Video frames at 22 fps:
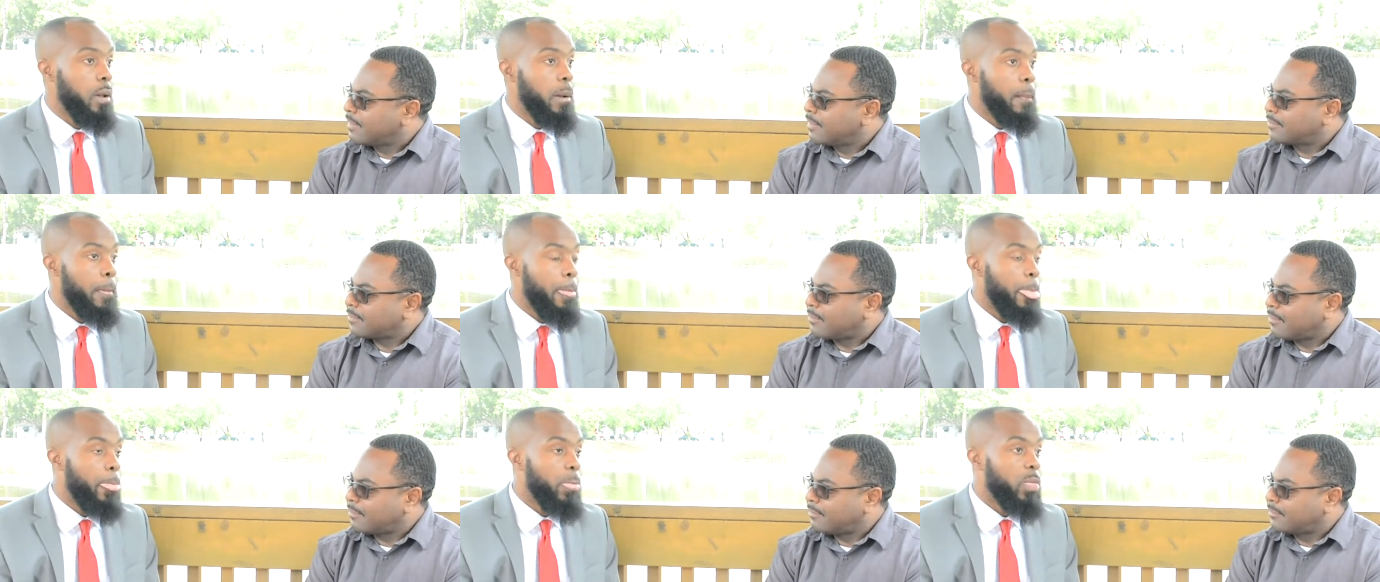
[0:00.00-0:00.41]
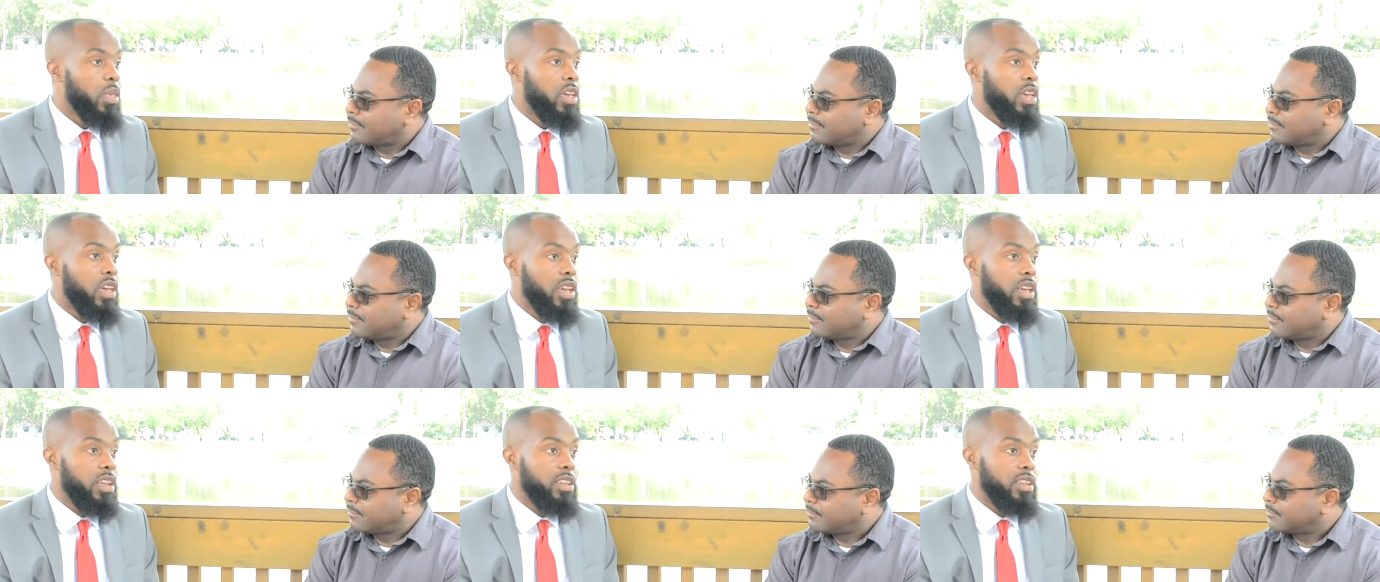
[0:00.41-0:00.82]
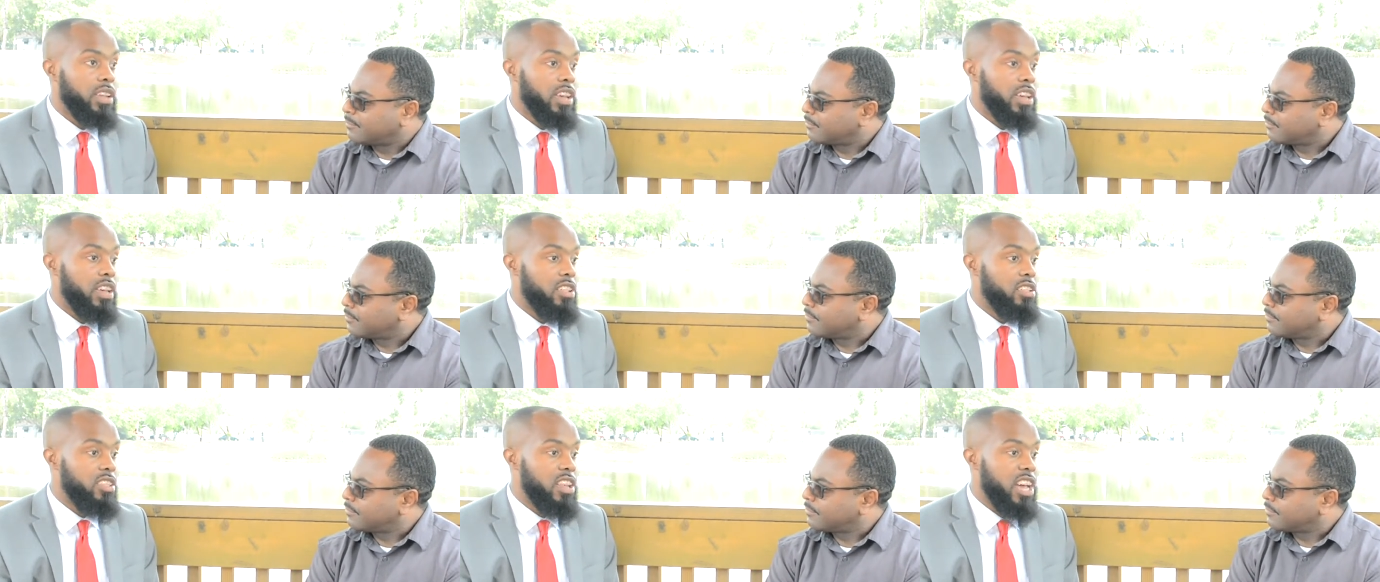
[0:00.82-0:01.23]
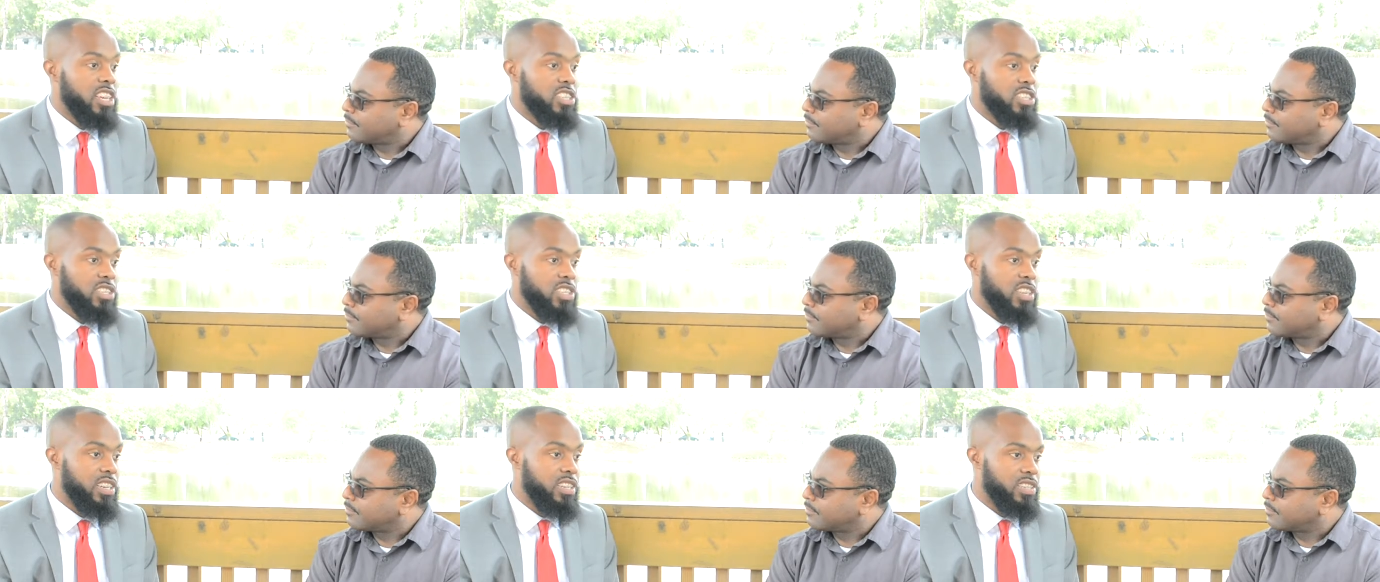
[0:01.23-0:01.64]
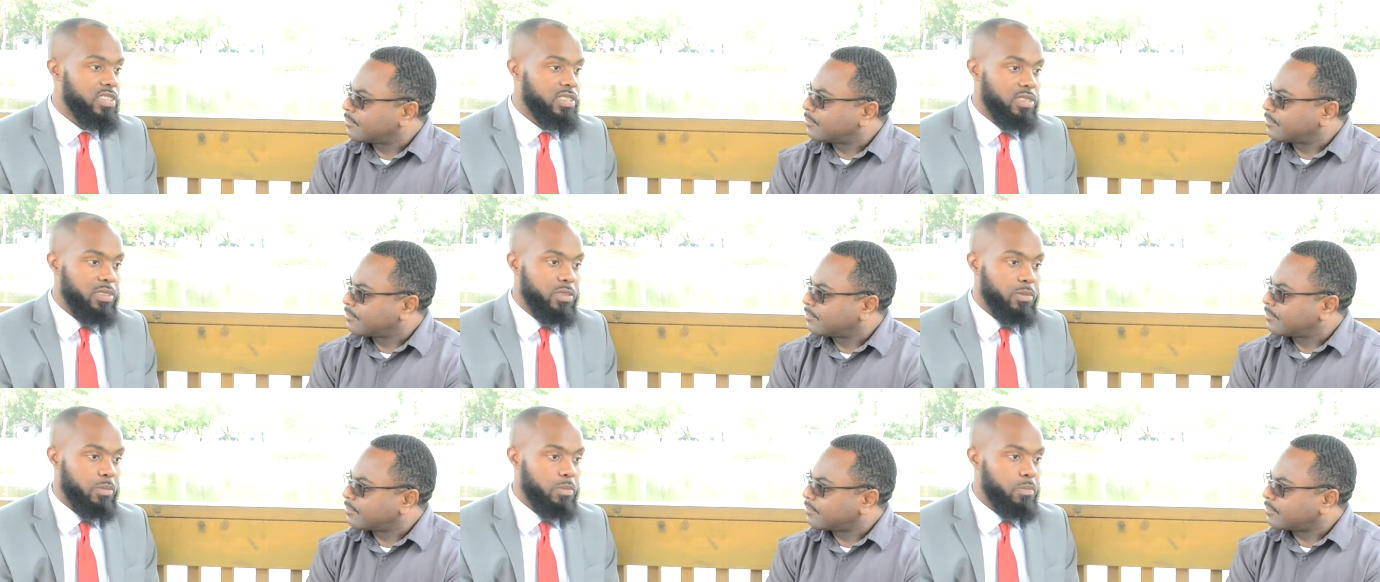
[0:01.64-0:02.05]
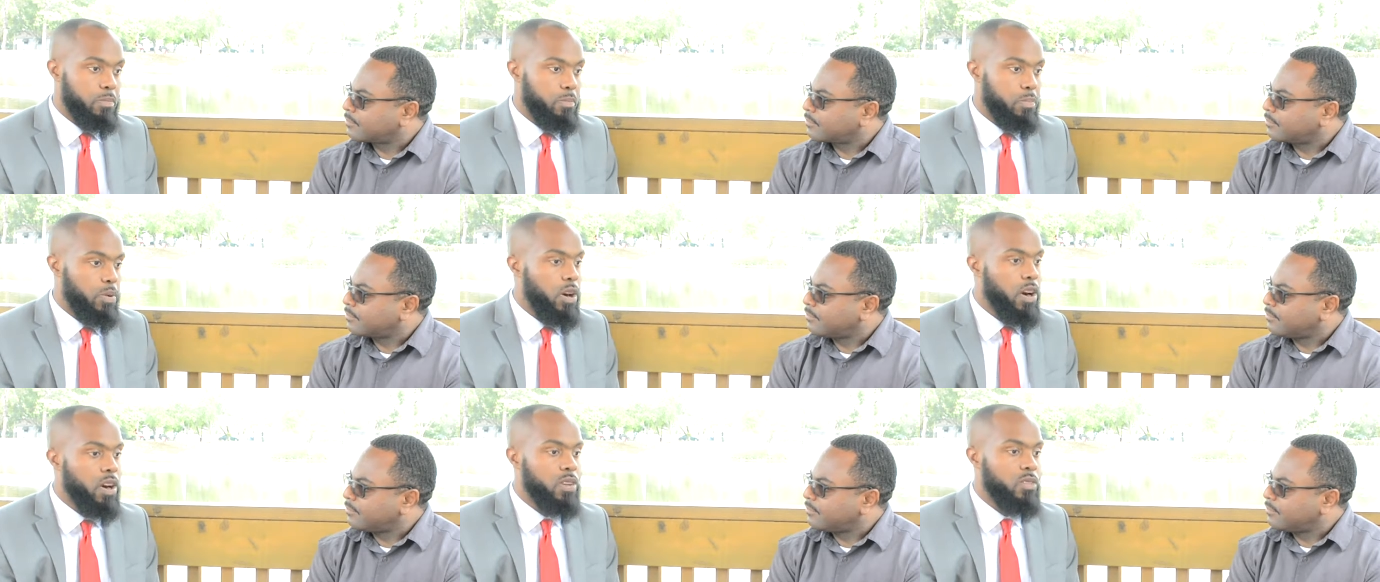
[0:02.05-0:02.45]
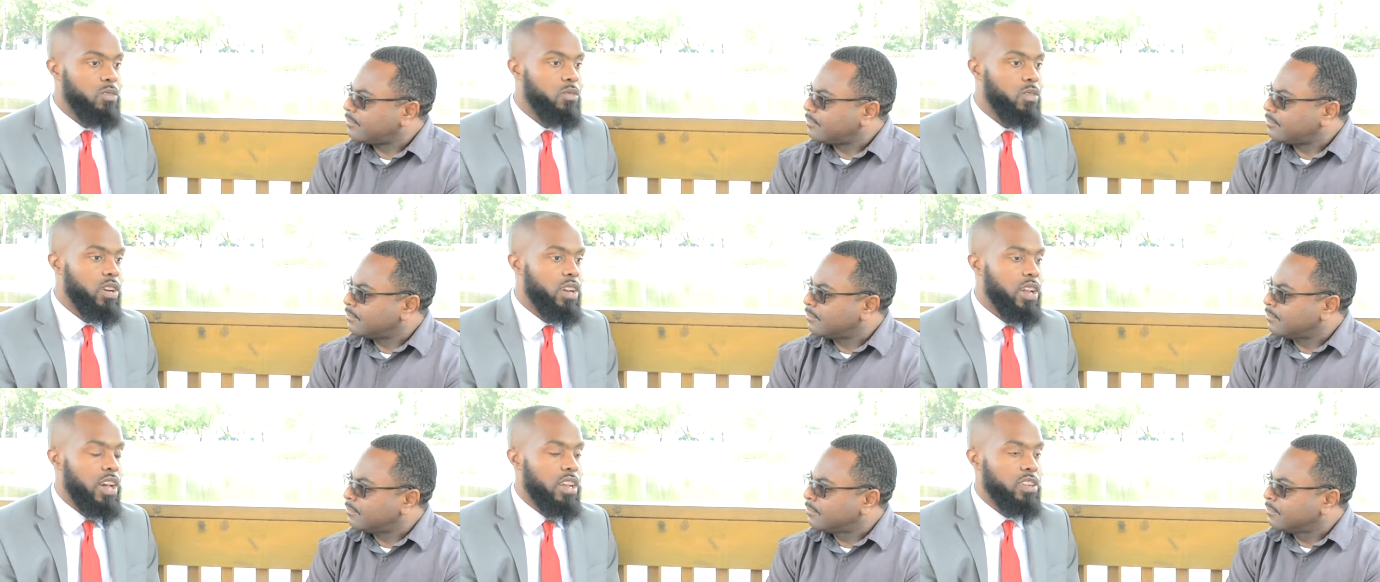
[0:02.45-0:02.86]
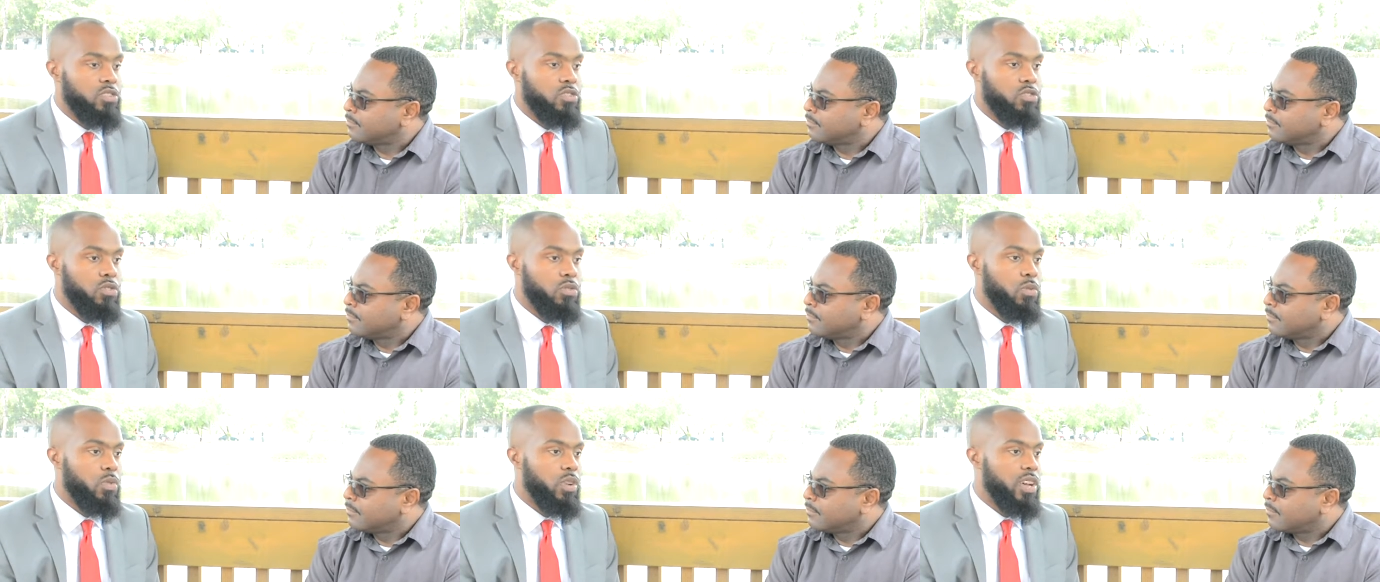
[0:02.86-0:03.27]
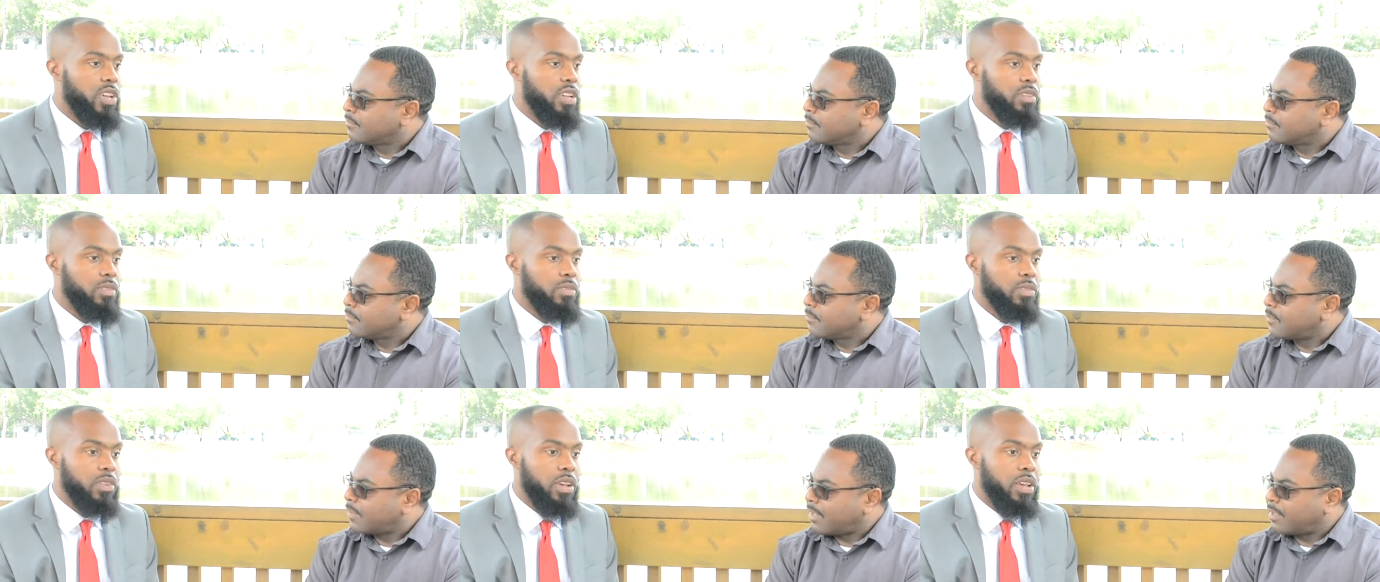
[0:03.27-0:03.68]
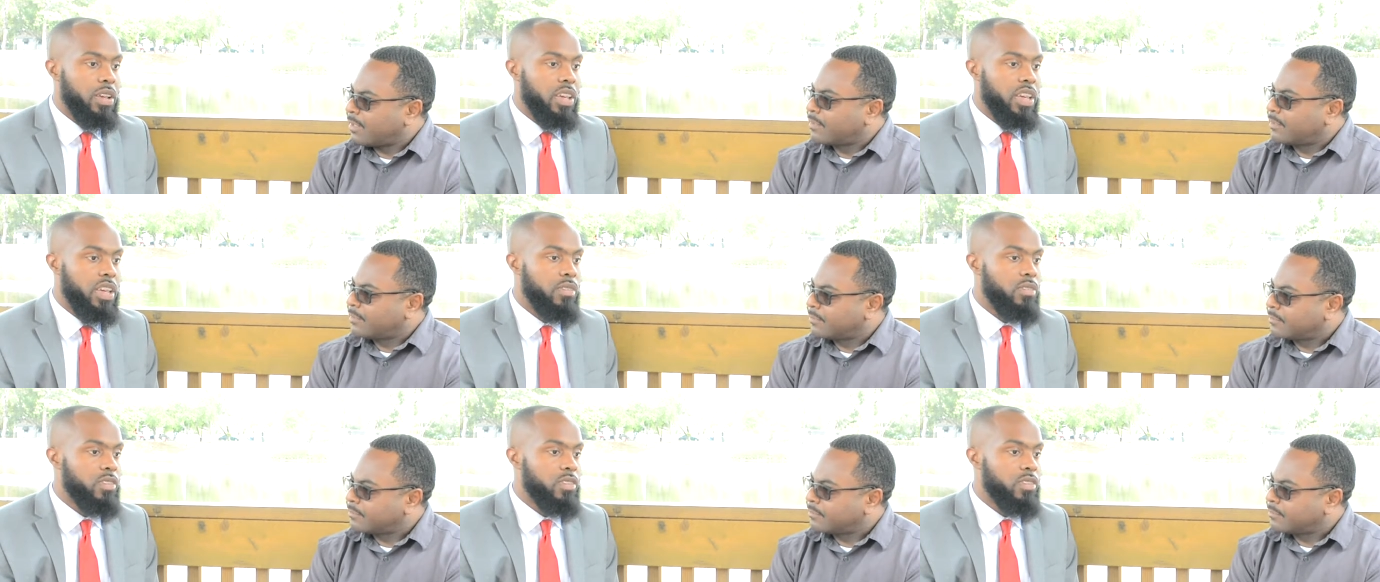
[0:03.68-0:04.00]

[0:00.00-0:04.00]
Speaker 1: That's awesome. And and that's just part of what I do. And right.